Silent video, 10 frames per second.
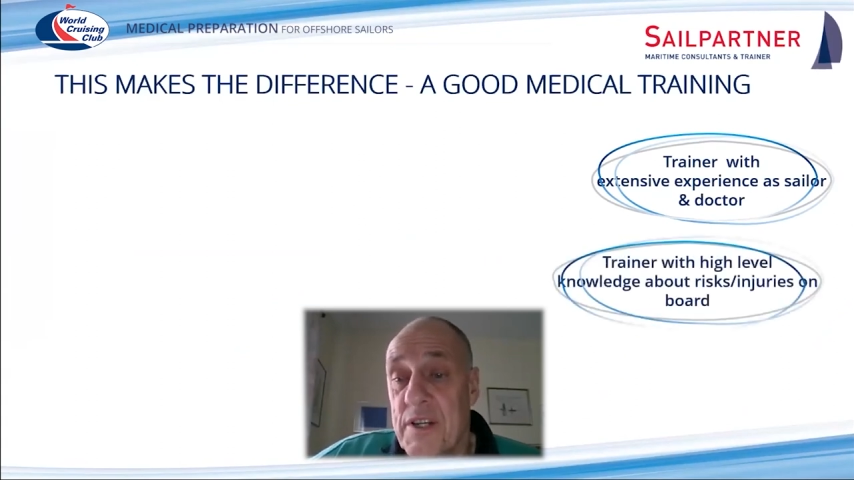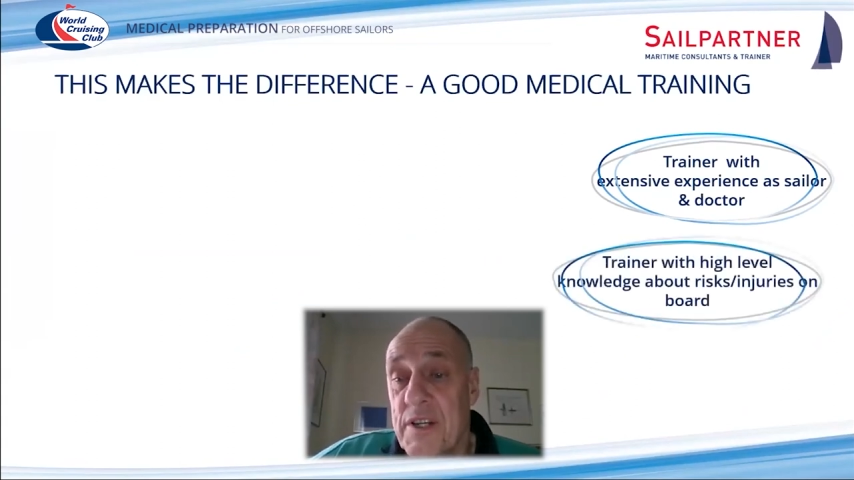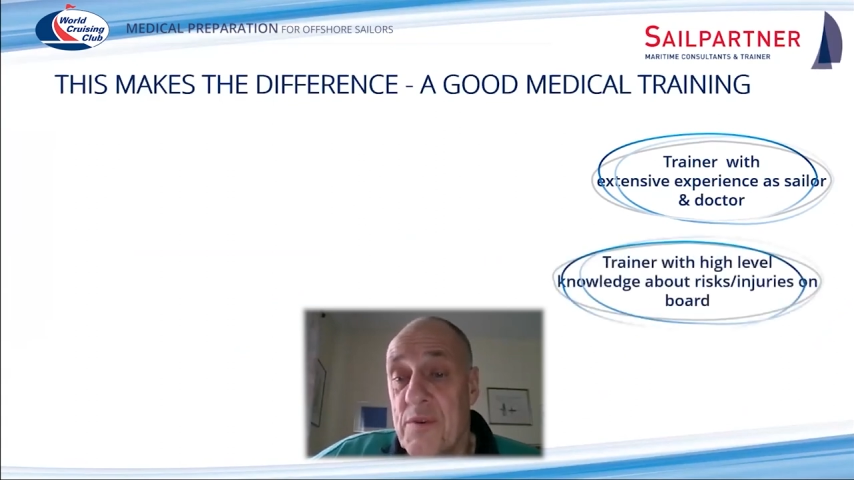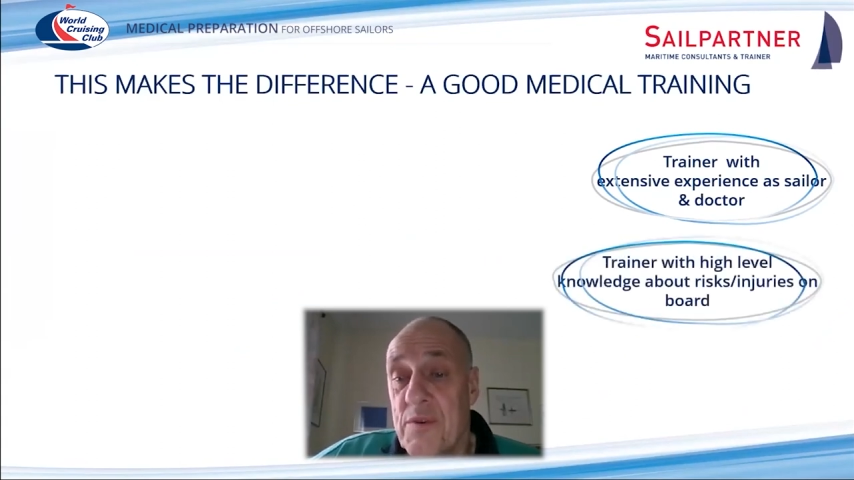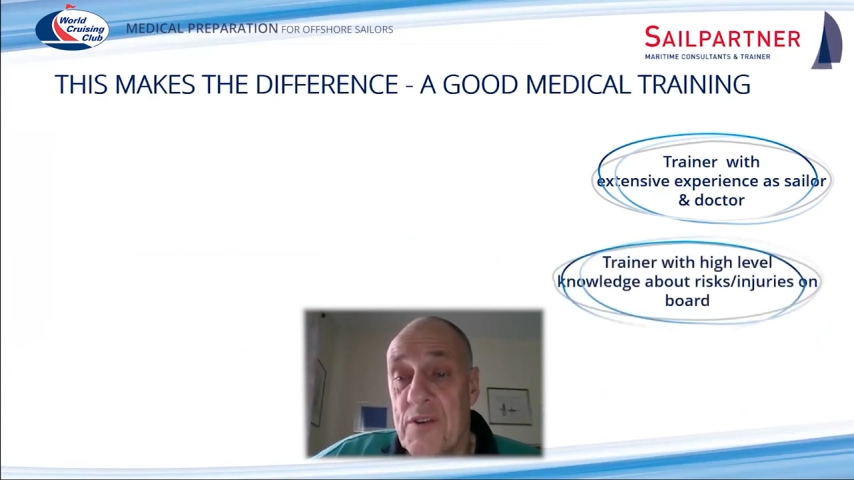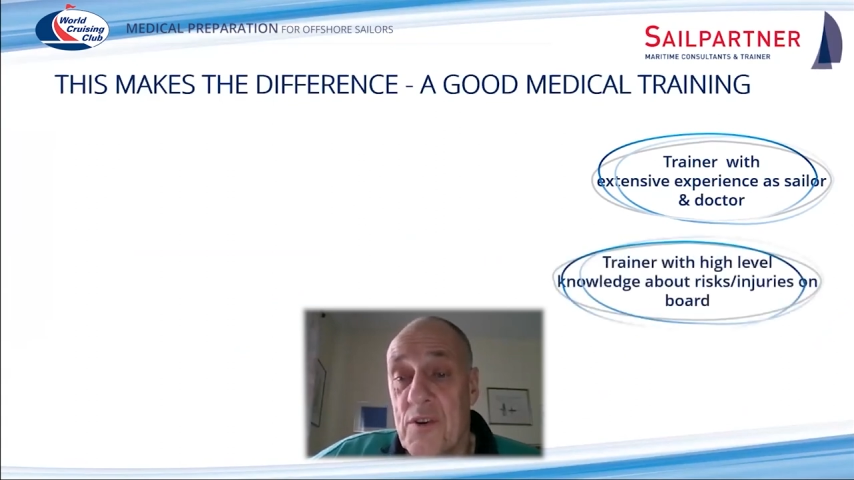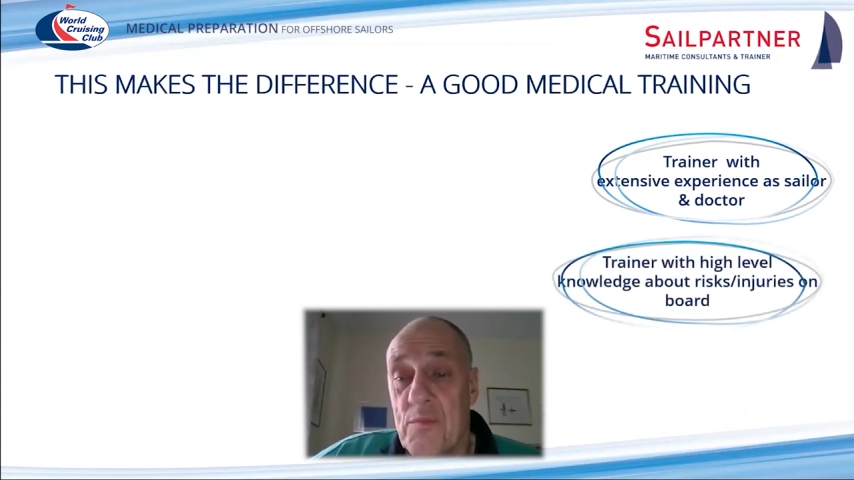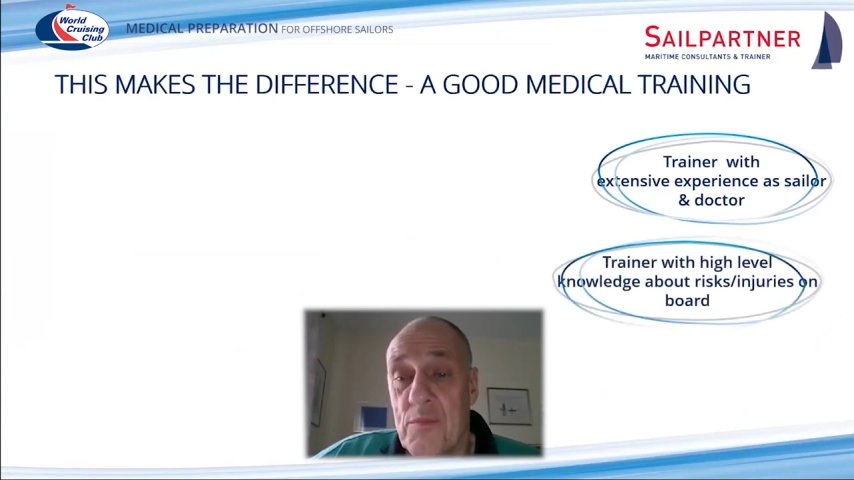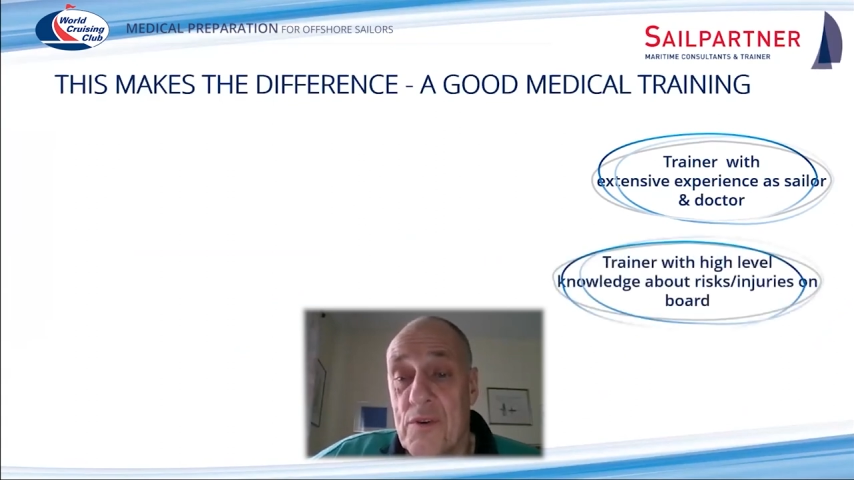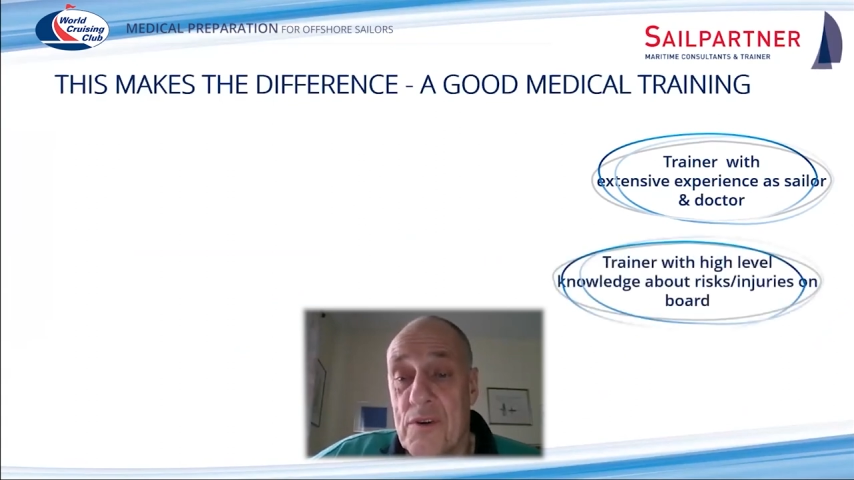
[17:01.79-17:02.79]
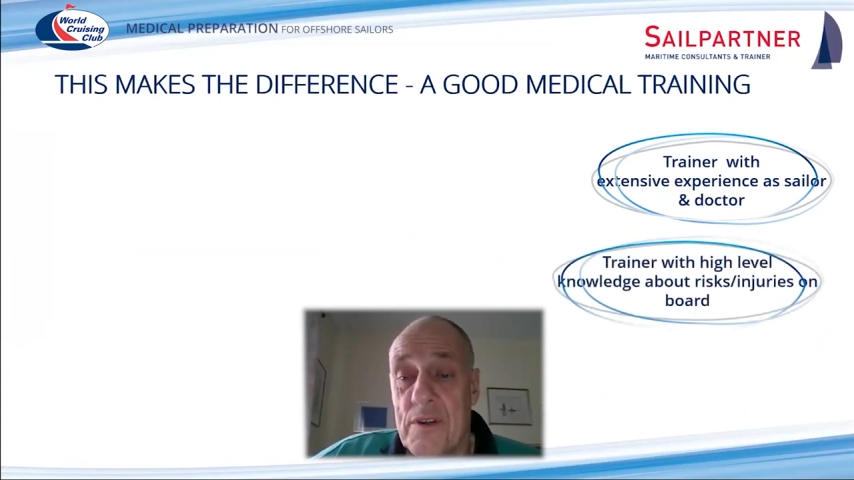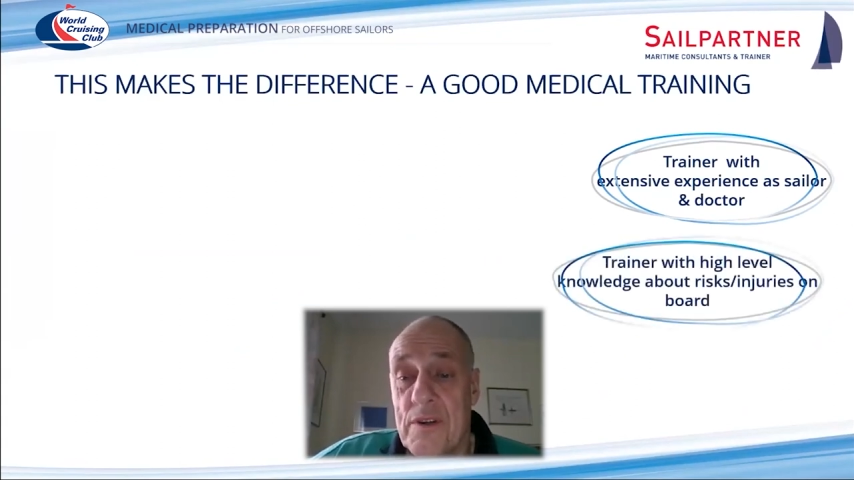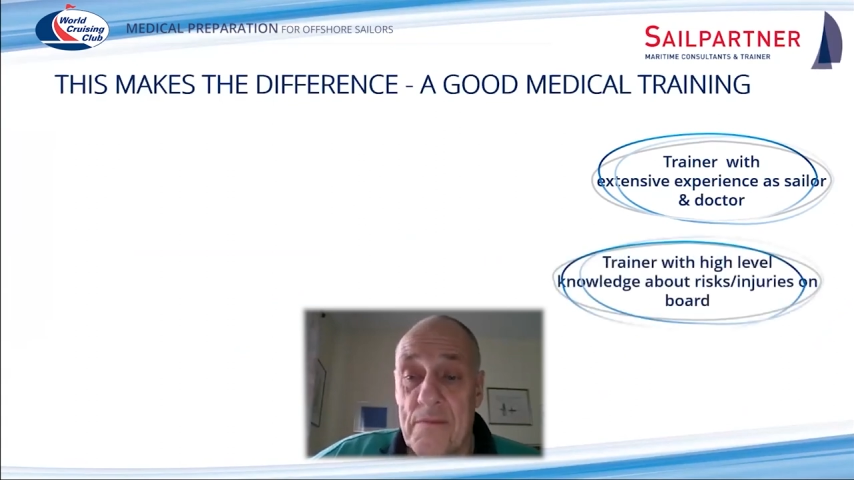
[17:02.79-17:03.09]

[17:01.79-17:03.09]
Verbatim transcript: injuries on board.